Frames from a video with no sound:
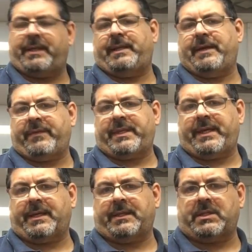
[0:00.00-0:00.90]
and
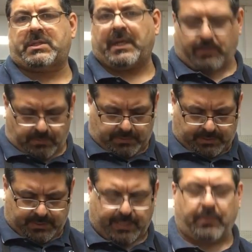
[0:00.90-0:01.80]
everything and the soles,
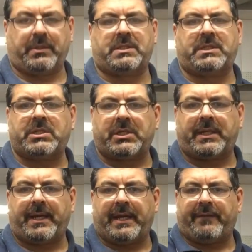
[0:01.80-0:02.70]
and take all the stitching
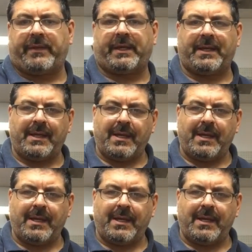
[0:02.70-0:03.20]
out and everything